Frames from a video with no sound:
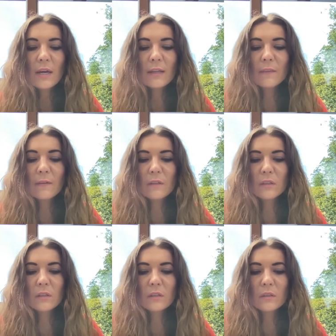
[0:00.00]
And
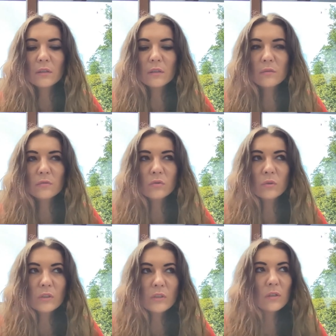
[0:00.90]
uh, two
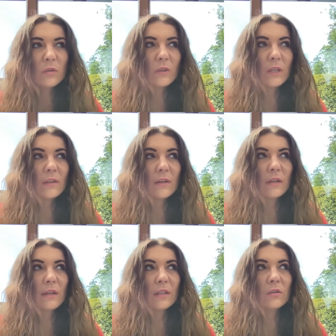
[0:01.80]
years ago we had there
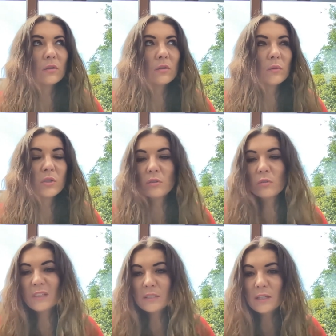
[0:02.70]
like Euro
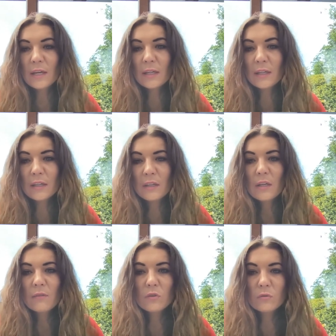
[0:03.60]
Commissioner Vestager,
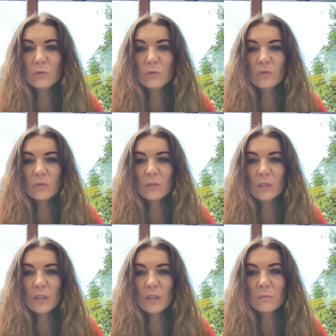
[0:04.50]
which was uh, very
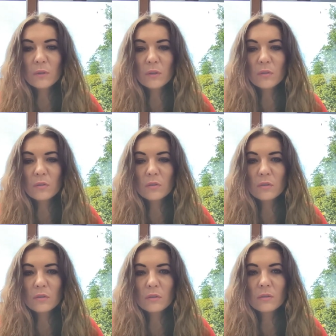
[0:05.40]
nice because
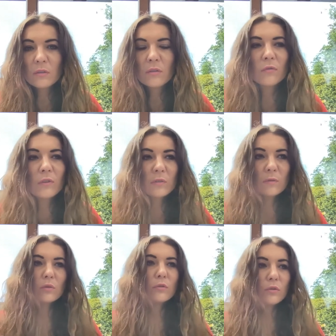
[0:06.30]
uh, the conference
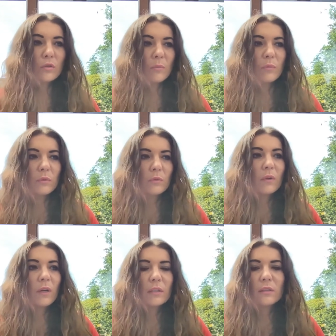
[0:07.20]
was also supported
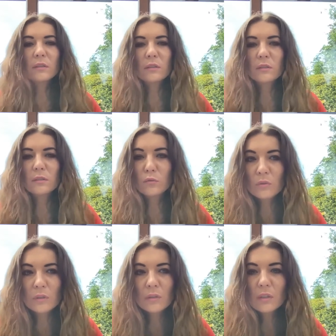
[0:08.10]
by uh,
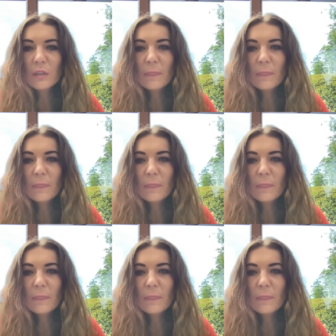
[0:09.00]
Google